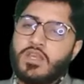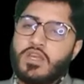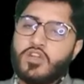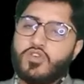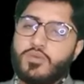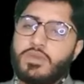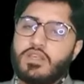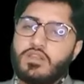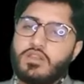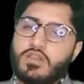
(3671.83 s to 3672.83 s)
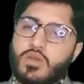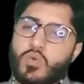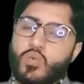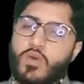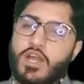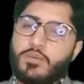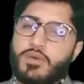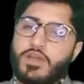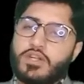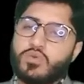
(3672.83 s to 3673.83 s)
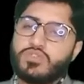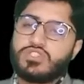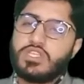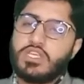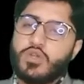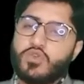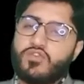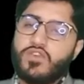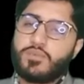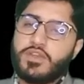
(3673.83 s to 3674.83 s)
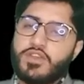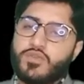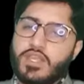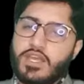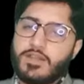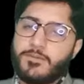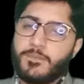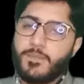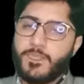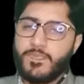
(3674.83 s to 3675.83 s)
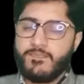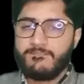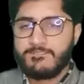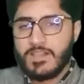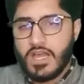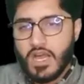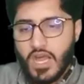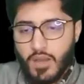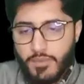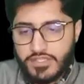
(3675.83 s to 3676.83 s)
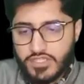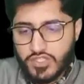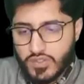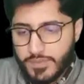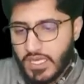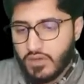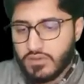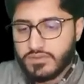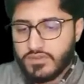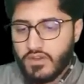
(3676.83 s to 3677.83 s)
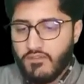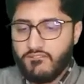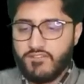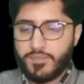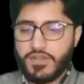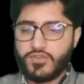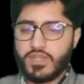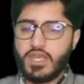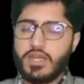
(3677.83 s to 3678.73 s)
It will be 1 by 2 g into 15 square. How much this would be now? 15 square.